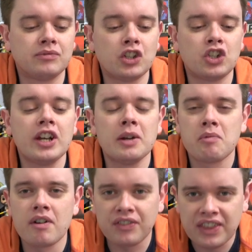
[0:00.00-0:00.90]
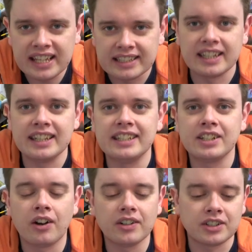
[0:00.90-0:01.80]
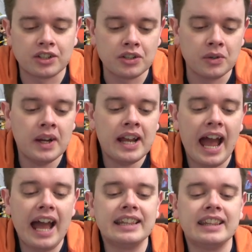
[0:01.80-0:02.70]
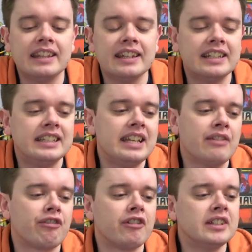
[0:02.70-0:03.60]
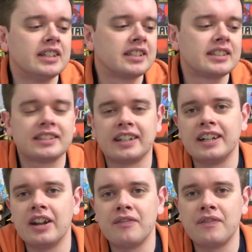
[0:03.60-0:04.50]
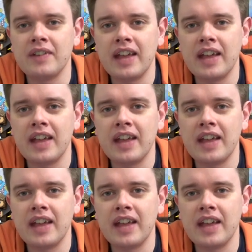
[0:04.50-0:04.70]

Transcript: the sheer number of things that these cards do and the different kind of